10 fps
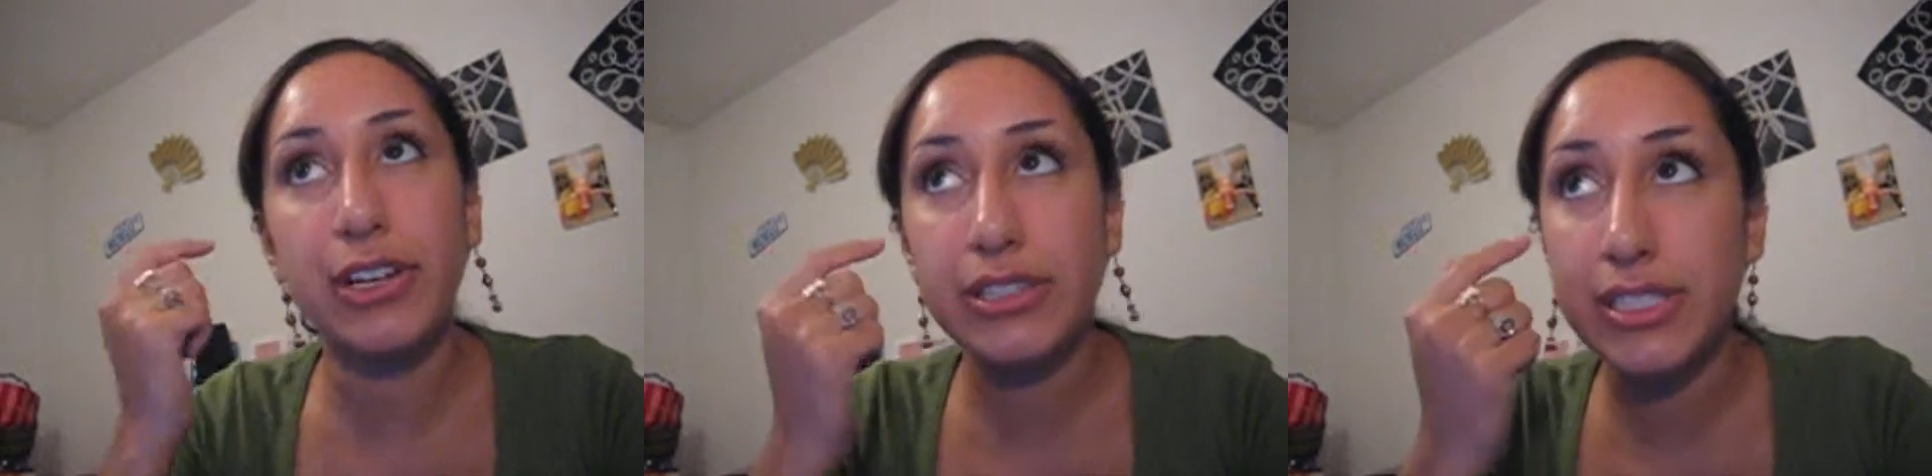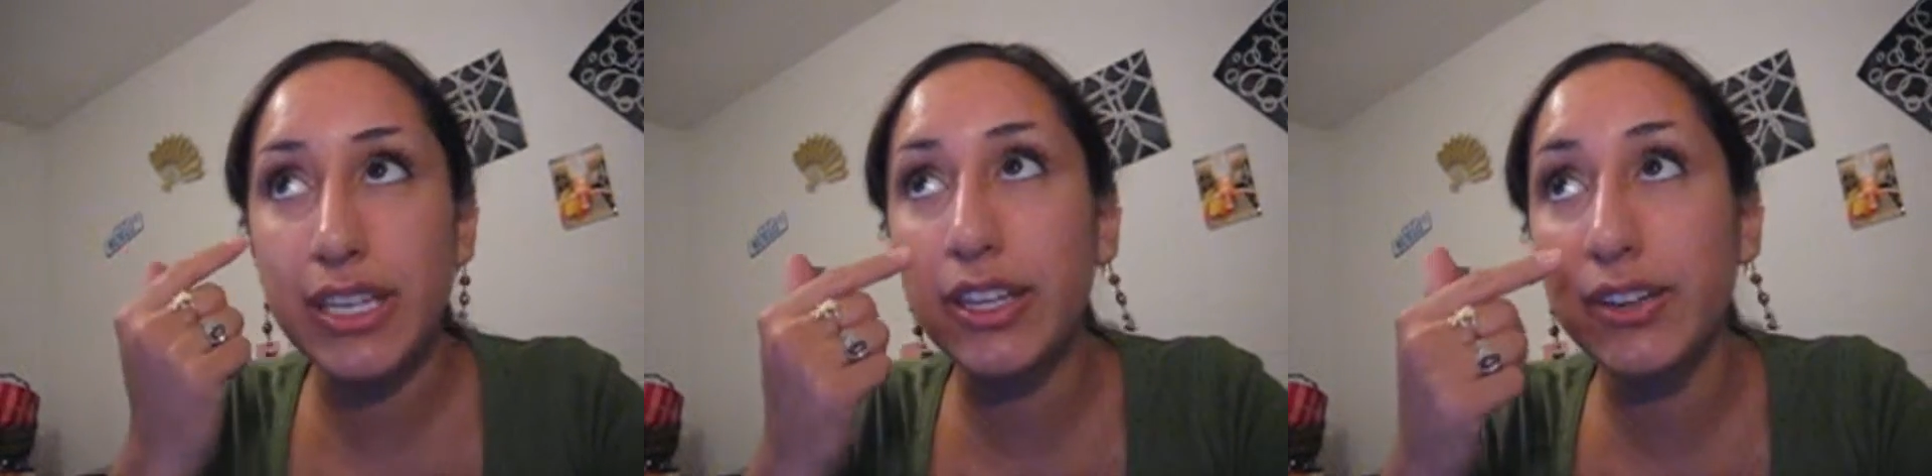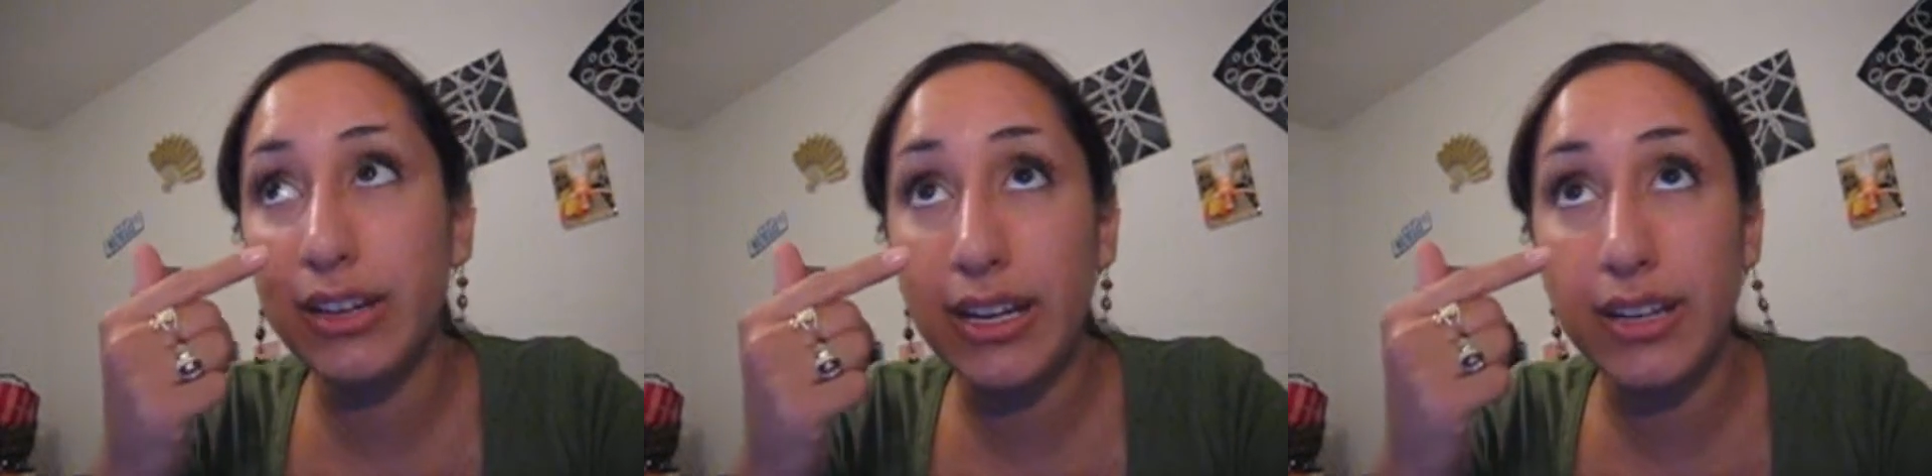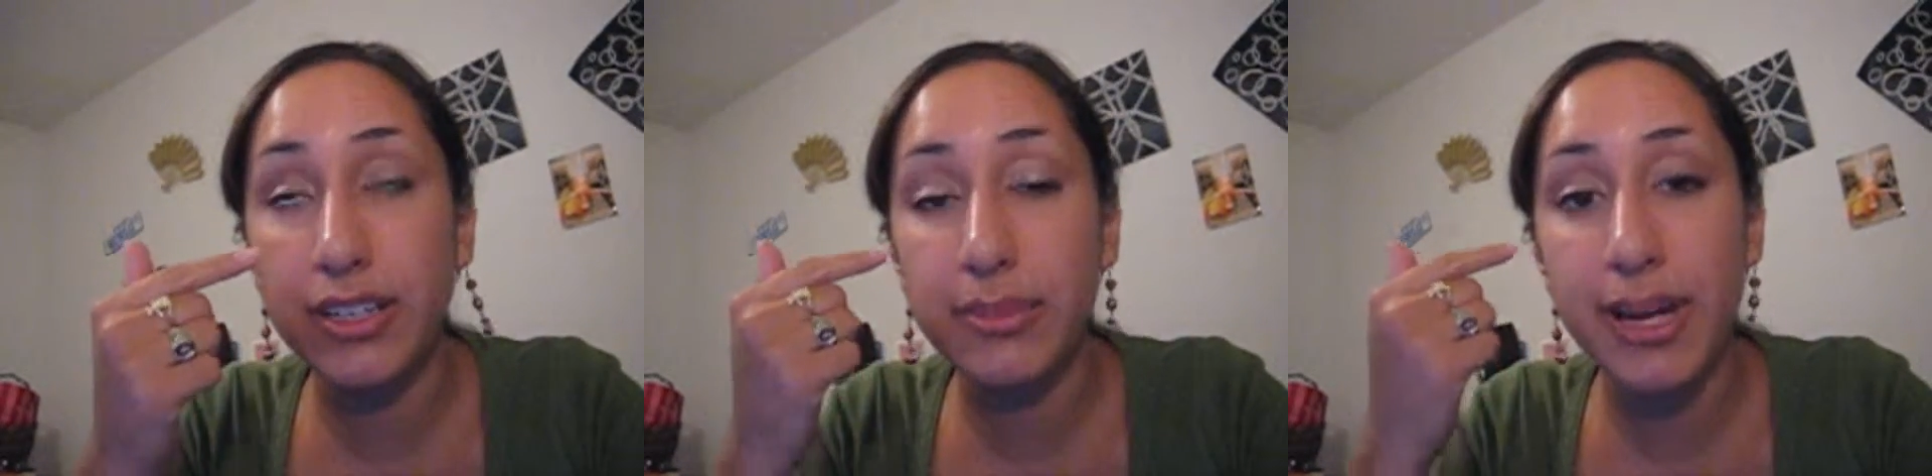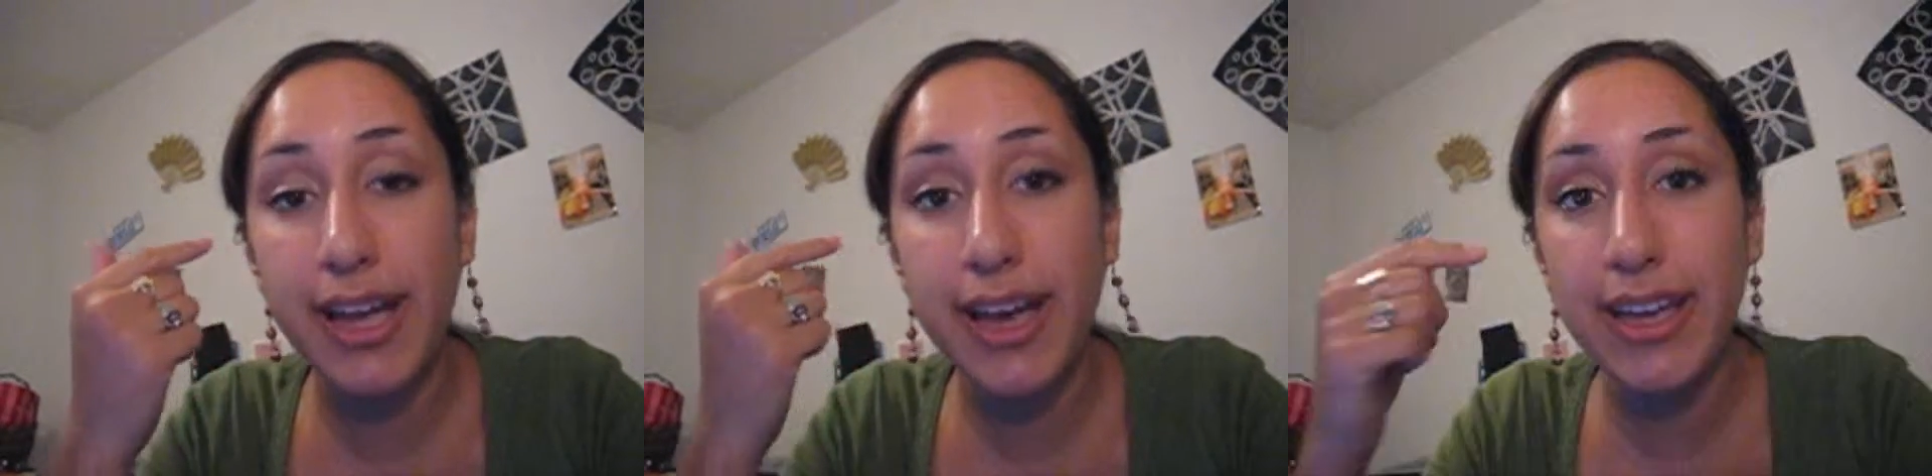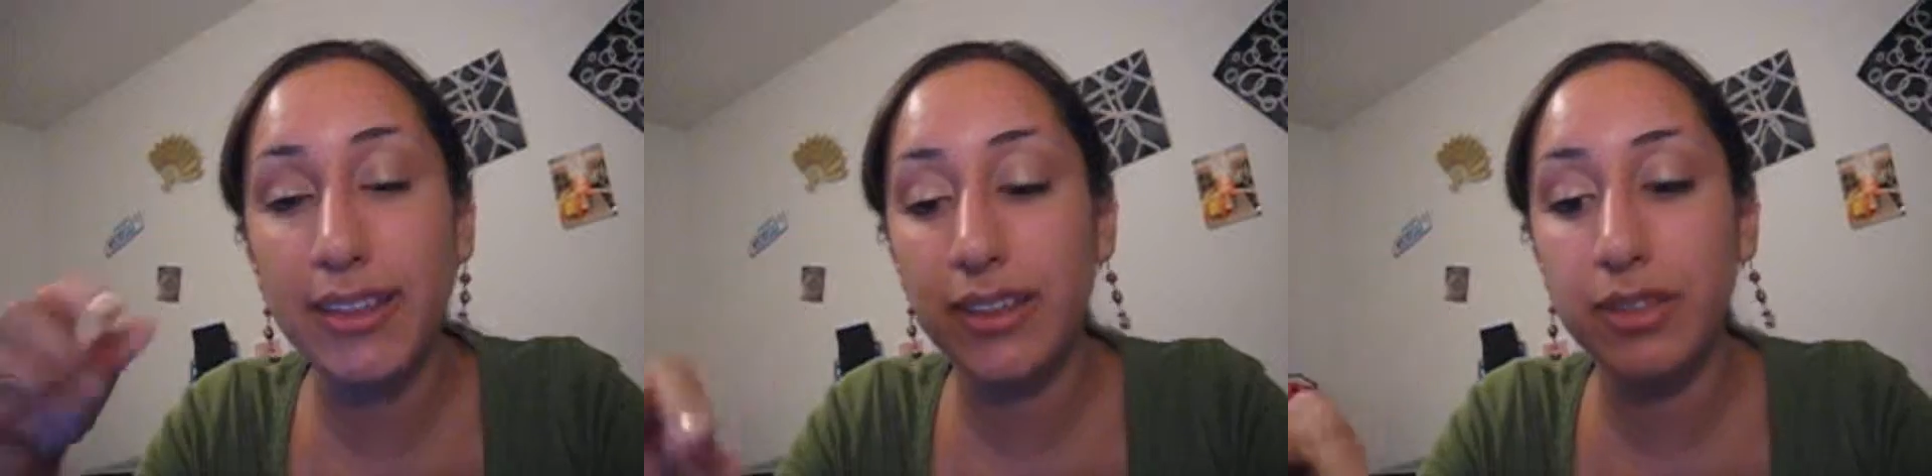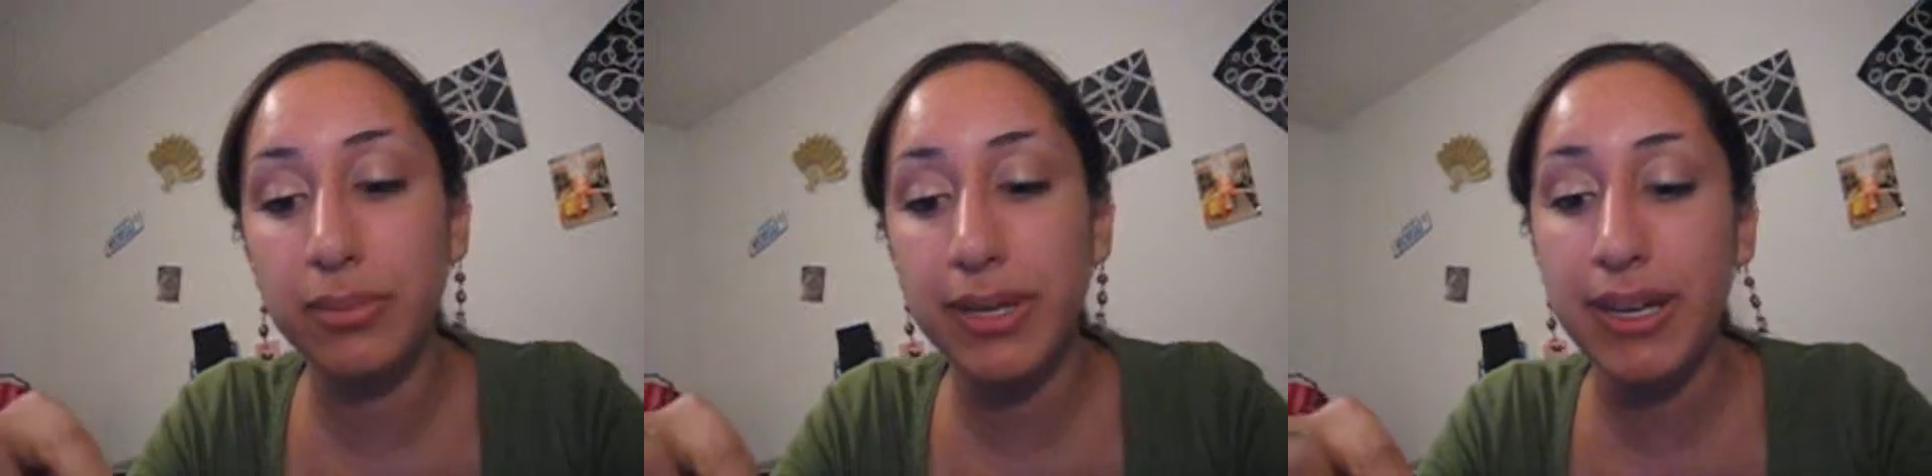concealer right under my eye a
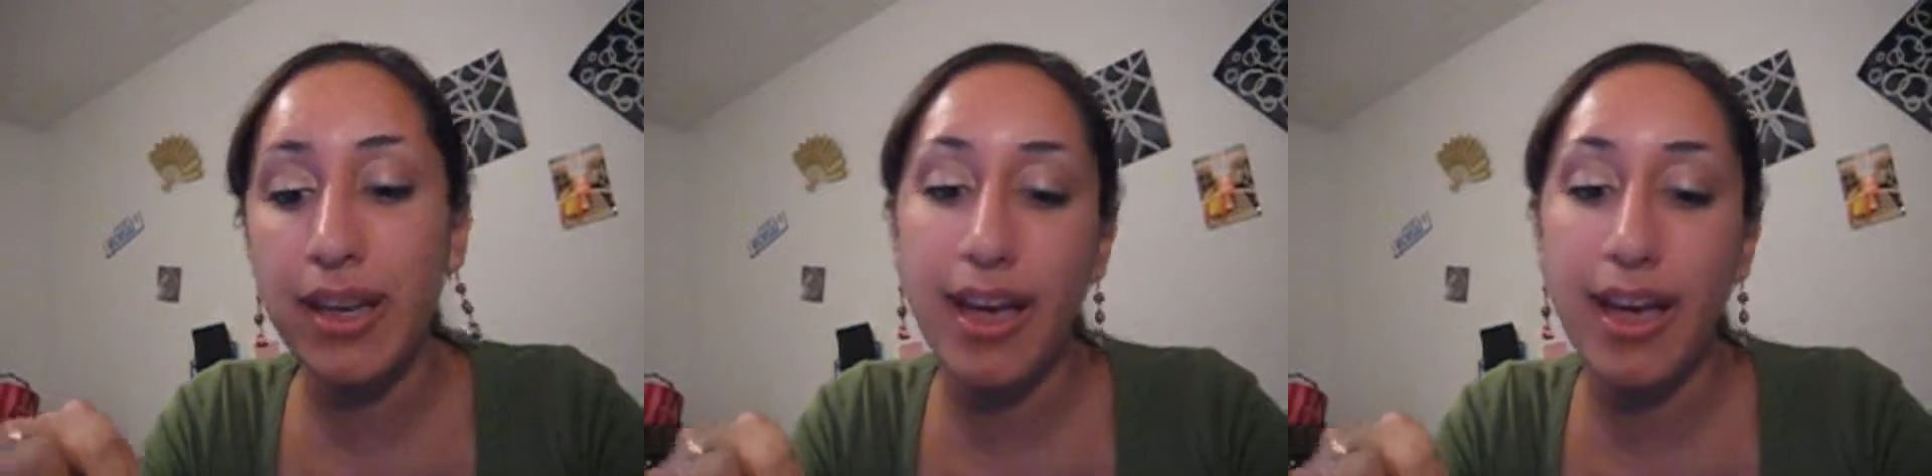little bit,